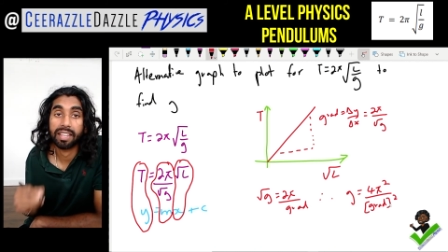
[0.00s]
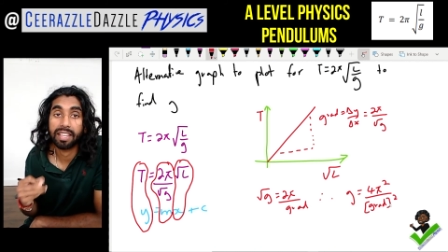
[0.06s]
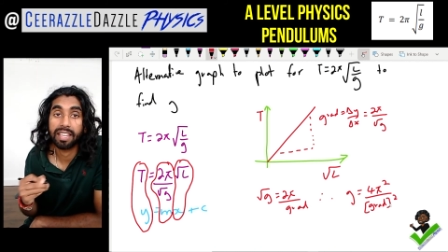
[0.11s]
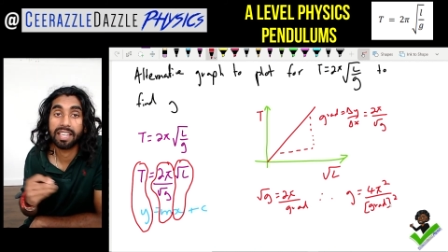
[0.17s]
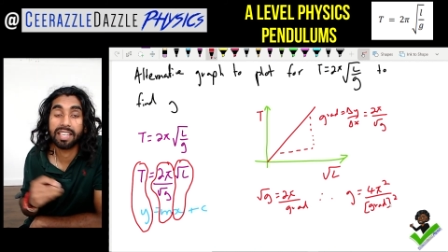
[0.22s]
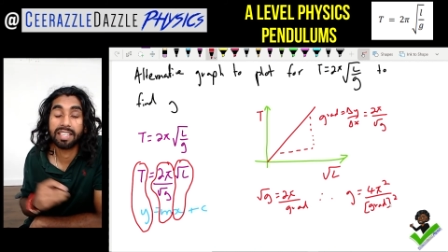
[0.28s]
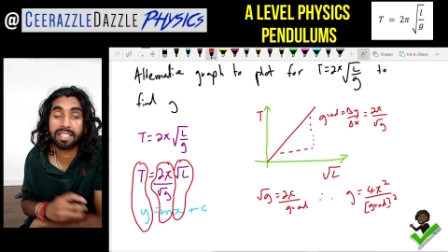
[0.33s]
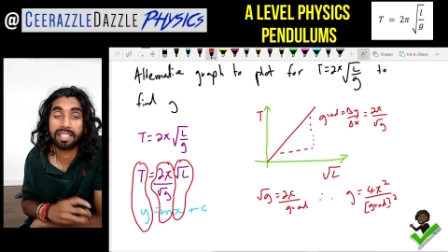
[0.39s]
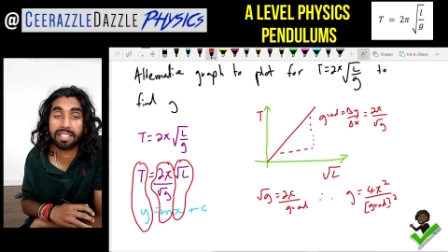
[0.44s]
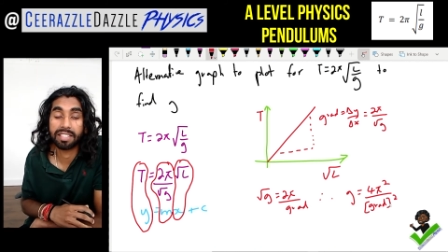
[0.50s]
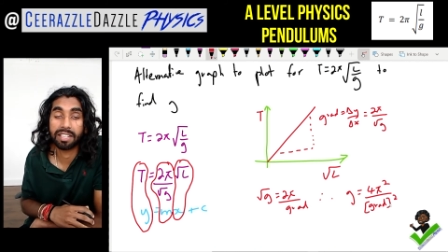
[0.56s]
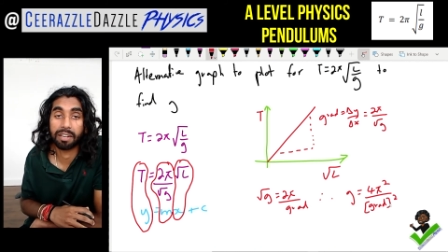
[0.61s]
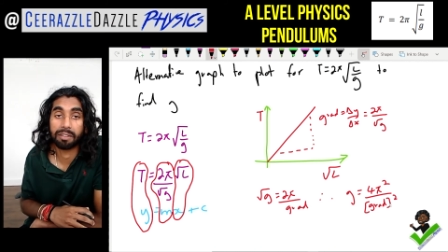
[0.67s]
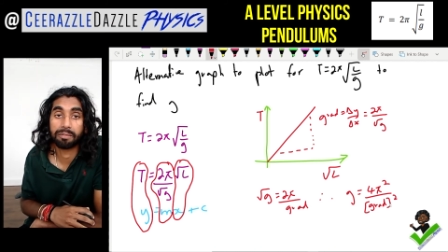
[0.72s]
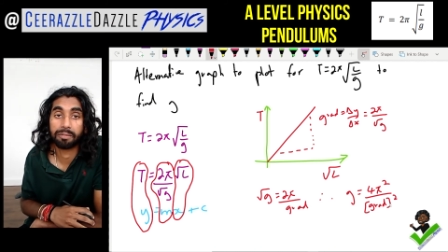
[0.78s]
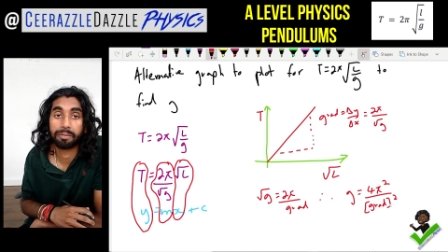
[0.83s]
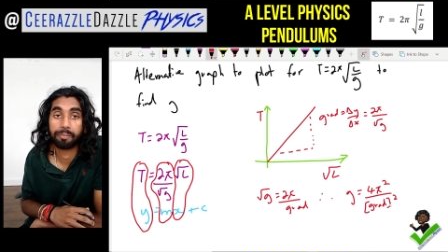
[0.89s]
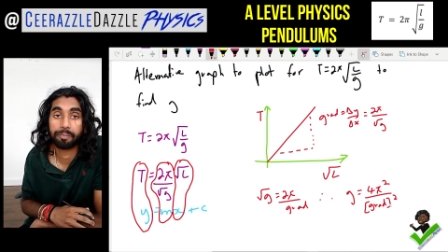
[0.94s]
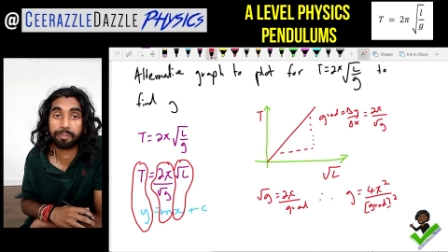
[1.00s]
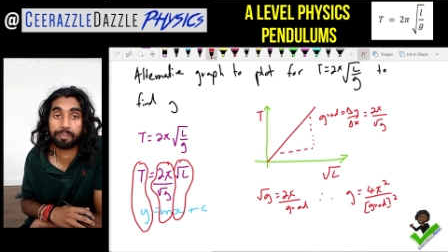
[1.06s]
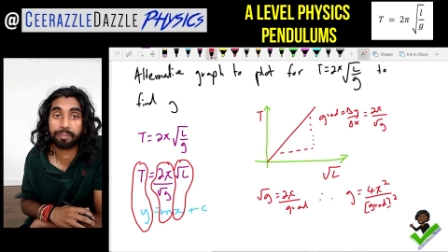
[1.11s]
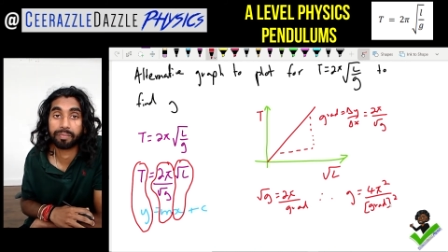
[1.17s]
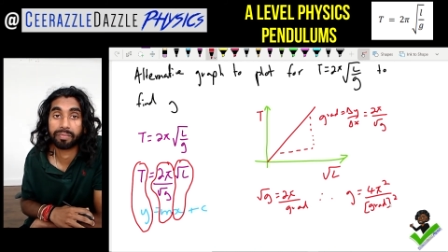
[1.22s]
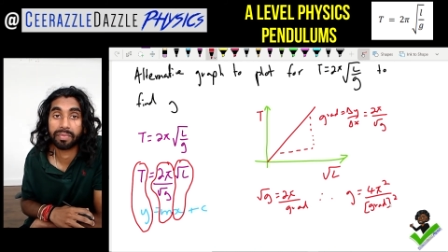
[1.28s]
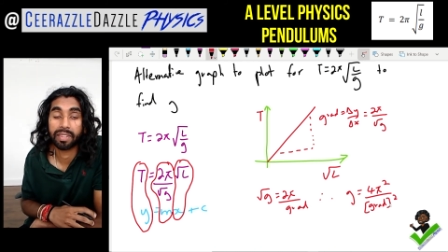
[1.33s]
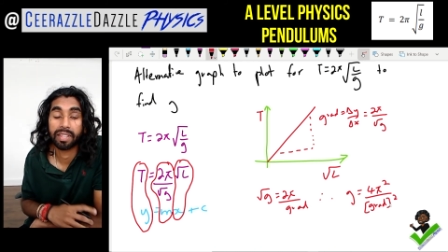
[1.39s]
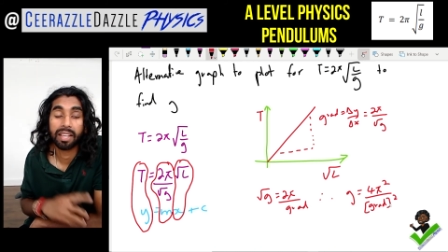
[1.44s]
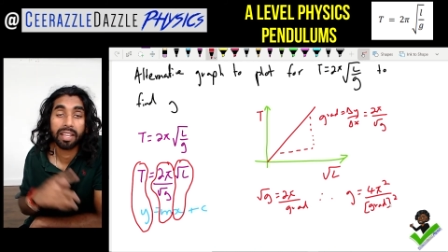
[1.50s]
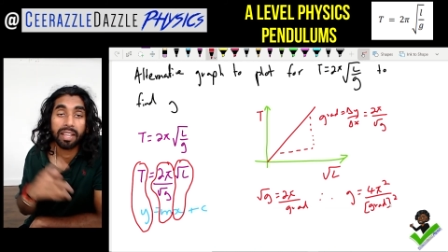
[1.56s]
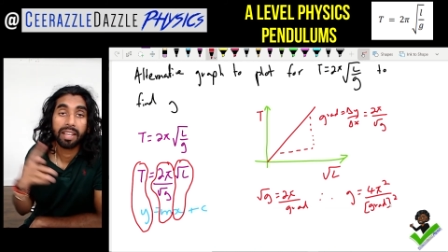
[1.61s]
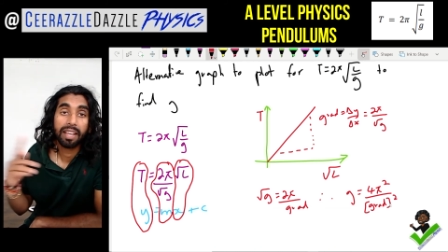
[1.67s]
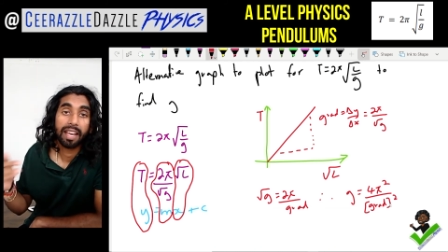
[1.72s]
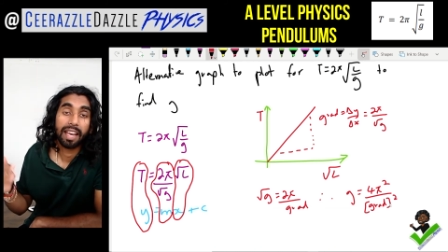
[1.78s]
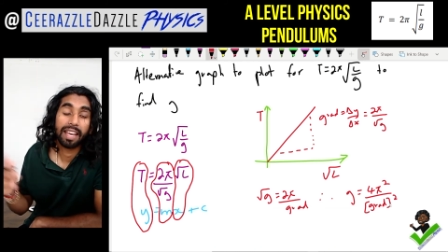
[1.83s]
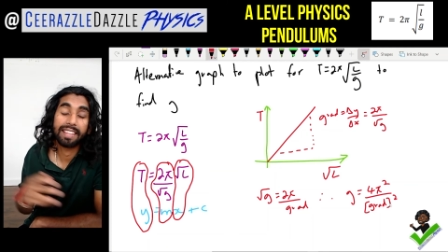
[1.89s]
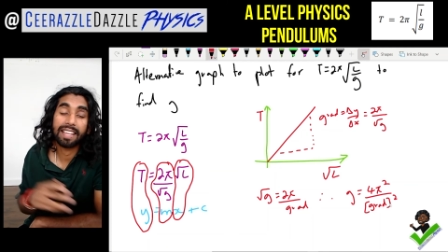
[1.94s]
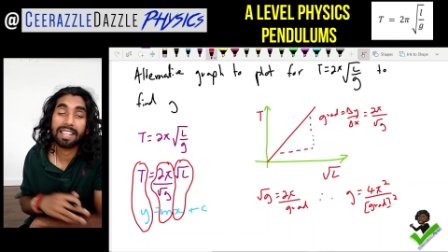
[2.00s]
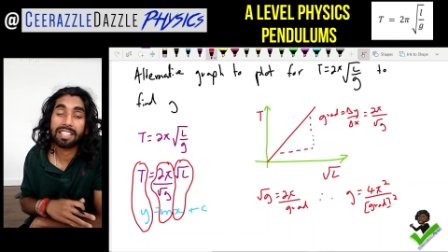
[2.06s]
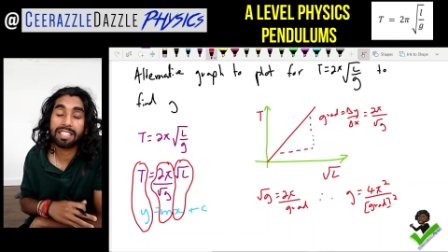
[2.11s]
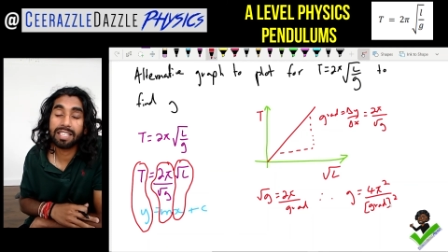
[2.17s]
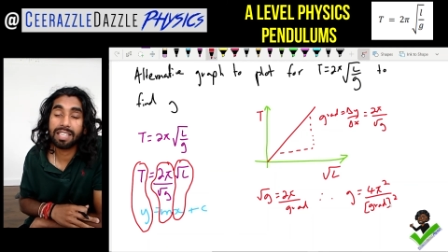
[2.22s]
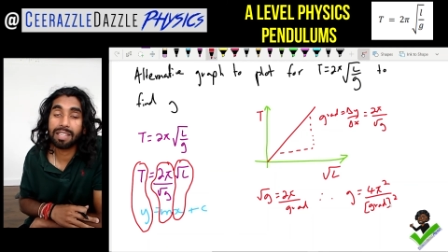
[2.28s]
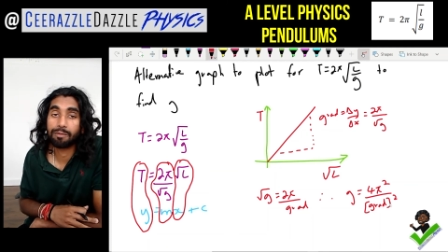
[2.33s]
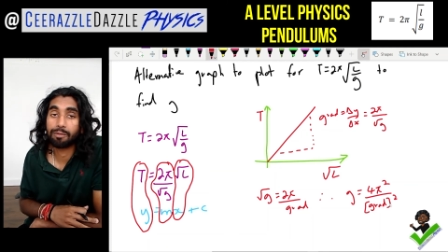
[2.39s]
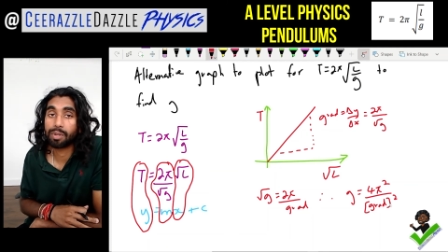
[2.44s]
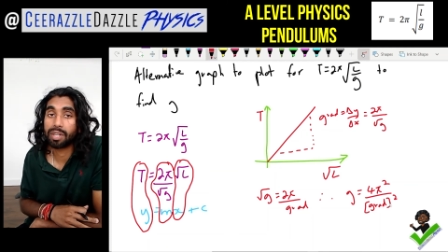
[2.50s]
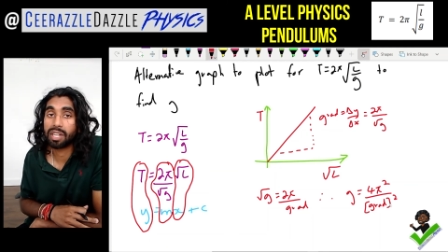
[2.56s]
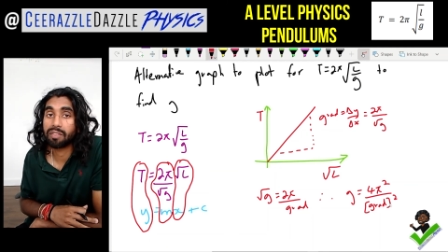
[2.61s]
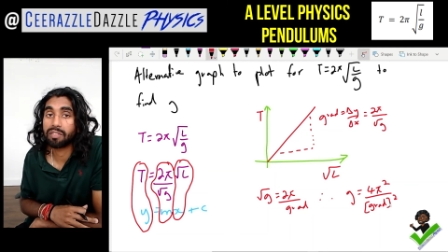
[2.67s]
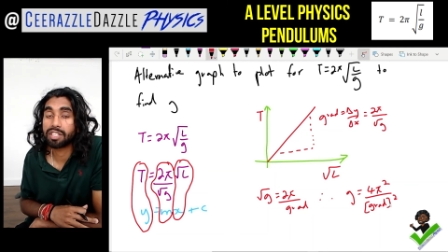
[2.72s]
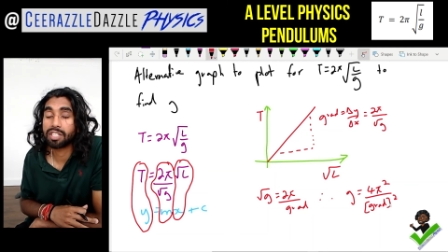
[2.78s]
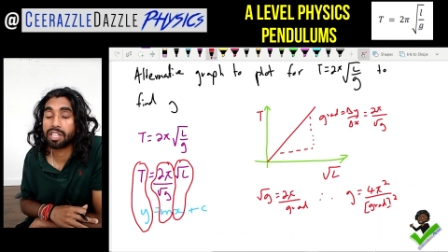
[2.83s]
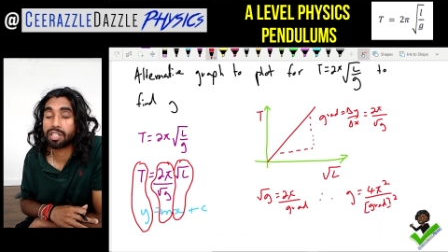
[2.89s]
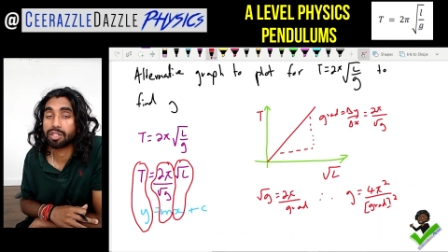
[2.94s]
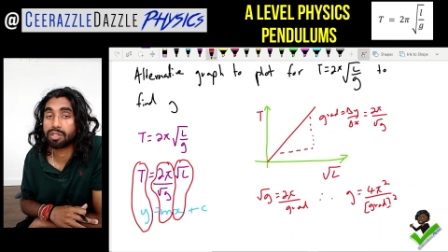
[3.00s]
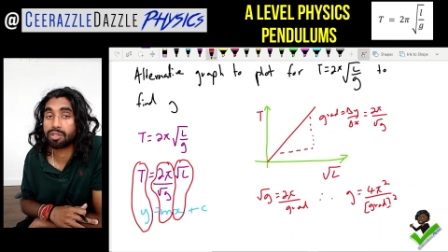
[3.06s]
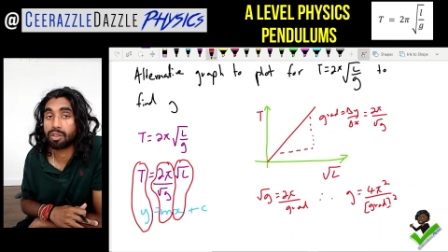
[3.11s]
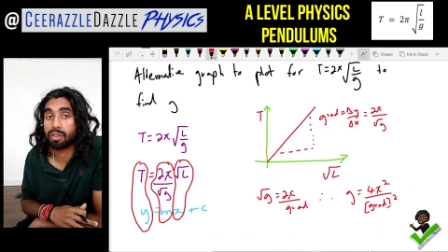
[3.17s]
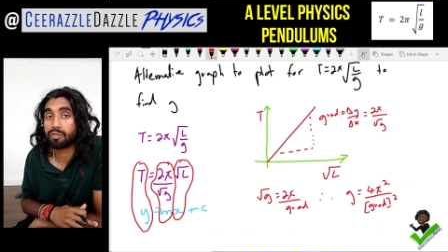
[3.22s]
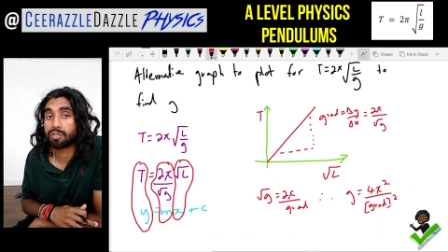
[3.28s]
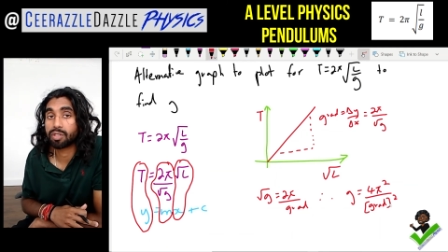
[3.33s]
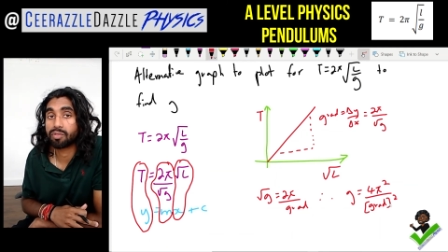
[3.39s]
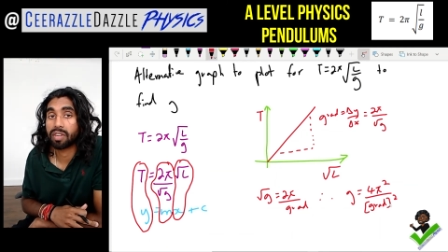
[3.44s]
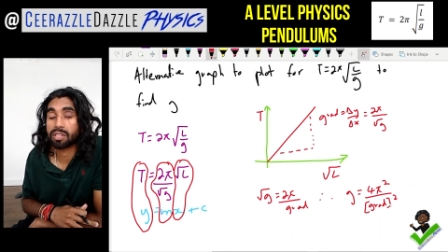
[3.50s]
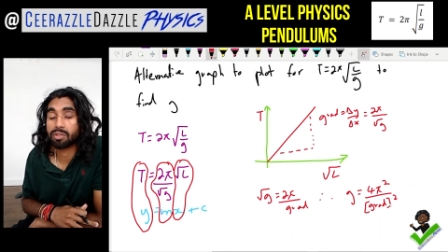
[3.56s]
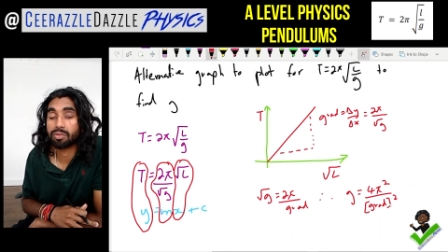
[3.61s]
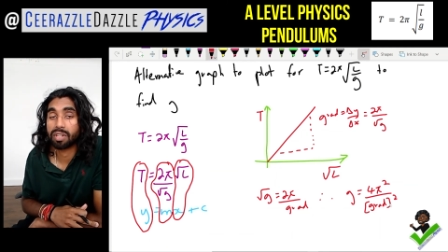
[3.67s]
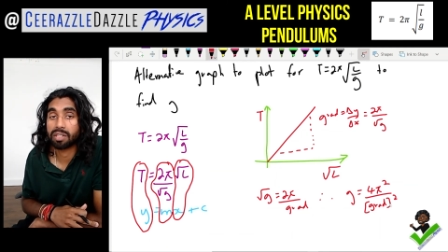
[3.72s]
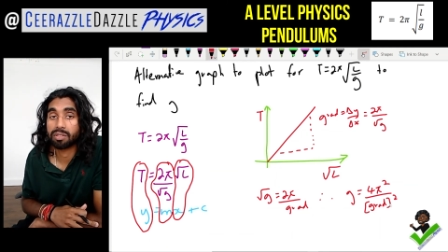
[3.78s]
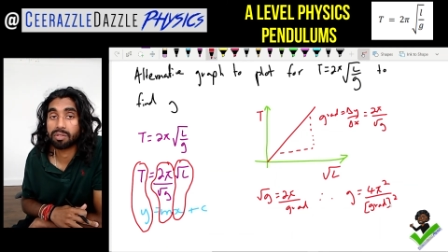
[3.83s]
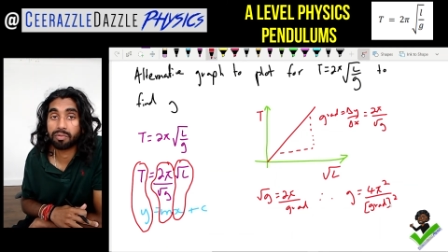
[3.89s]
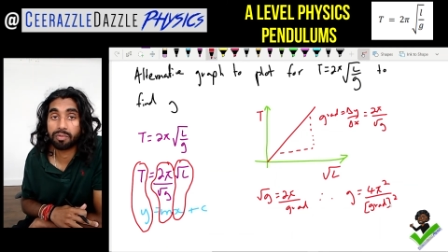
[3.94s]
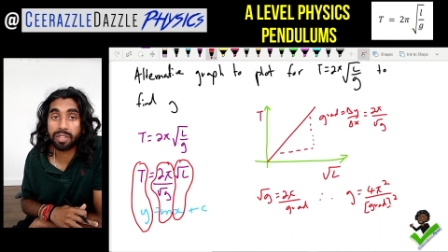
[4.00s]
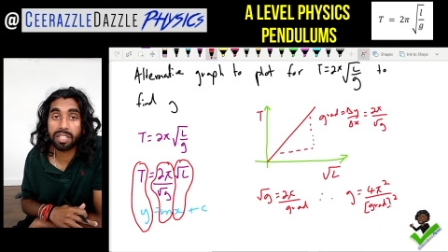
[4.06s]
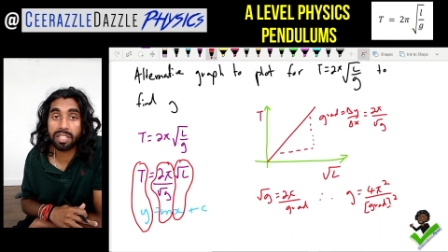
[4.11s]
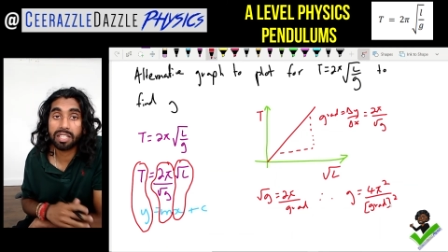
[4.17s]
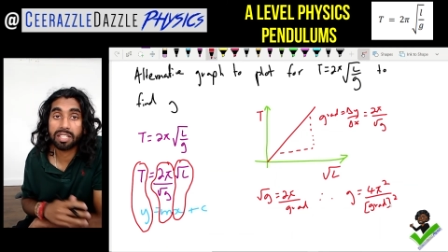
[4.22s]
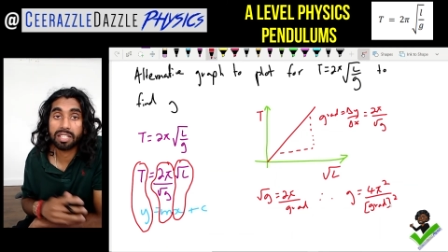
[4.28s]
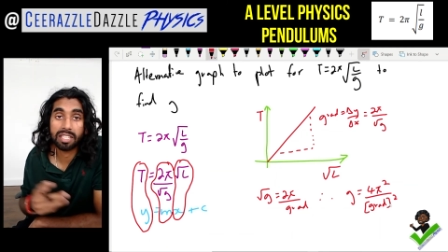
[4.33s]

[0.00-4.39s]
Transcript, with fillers: Easy stuff. And that's it for another session of CeerazzleDazzle Physics.